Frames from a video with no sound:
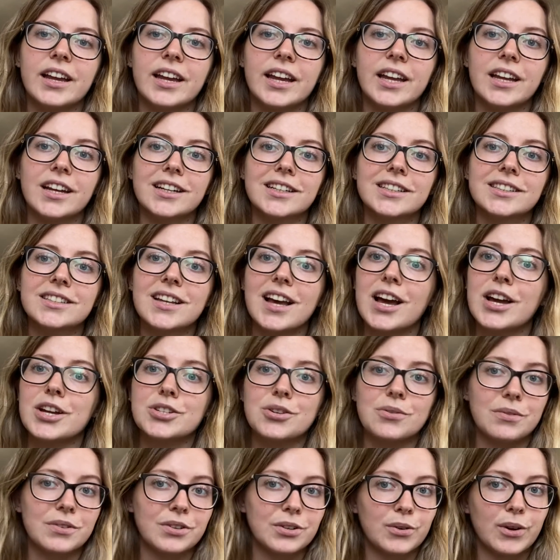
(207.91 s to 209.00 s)
And I
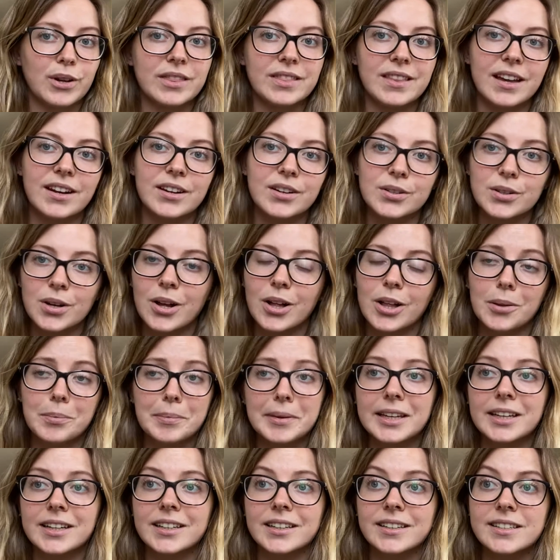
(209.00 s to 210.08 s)
don't regret that at all
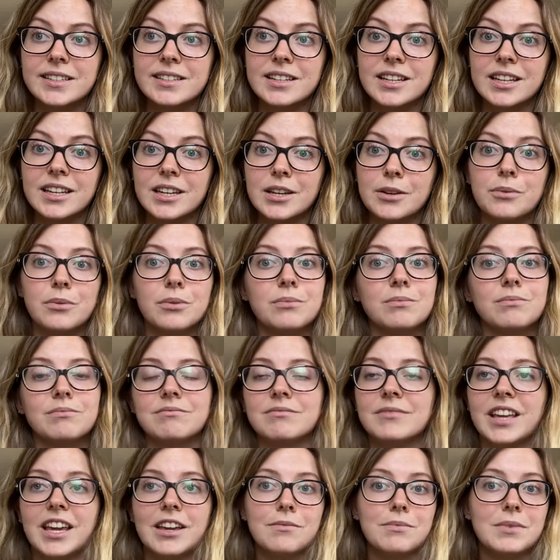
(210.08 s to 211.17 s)
because it
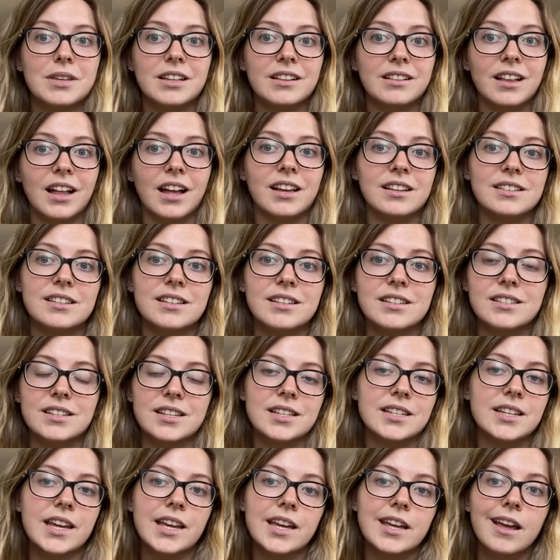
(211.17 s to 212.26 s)
gave me classes to
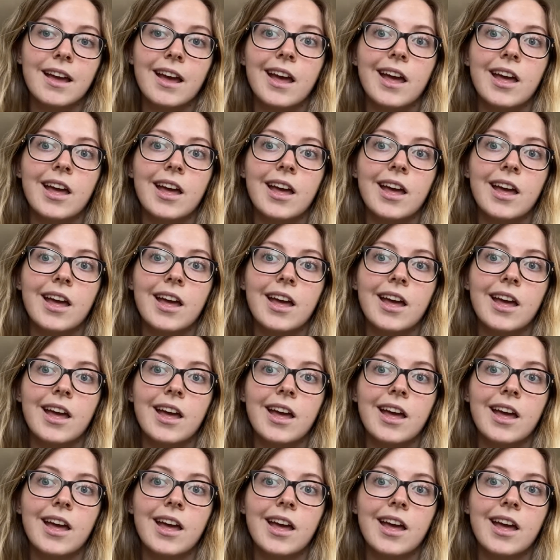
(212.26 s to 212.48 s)
take